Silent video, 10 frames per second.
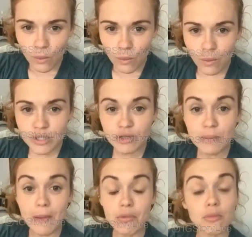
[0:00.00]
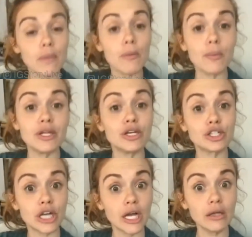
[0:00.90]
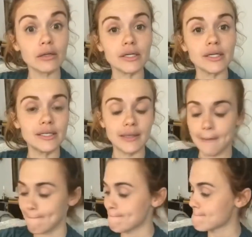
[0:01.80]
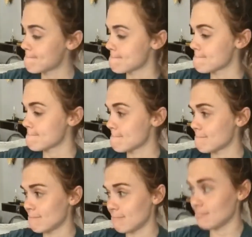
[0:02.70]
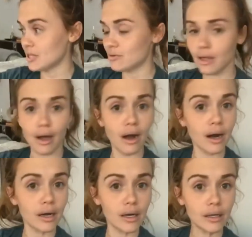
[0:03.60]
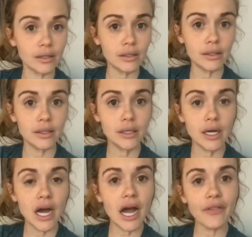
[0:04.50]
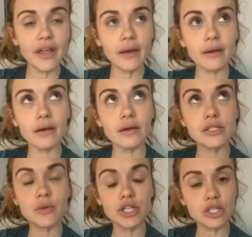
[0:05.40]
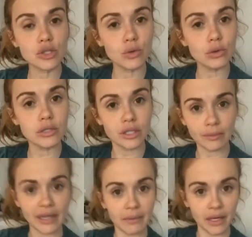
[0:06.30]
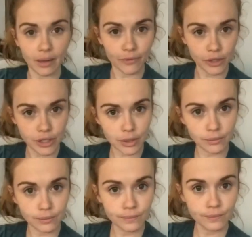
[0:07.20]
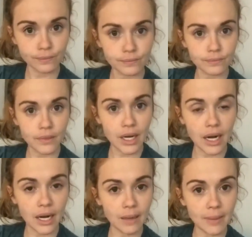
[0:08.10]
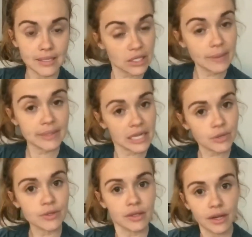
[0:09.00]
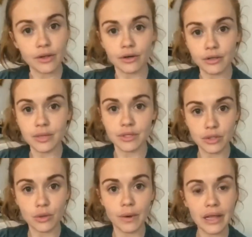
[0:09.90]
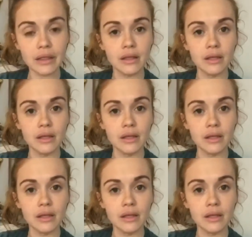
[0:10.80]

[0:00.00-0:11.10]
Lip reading: What was the most memorable moment in your childhood? That's really hard. I think switching schools took me out of my comfort zone. I still keep in touch with a lot of the girls I went to school with,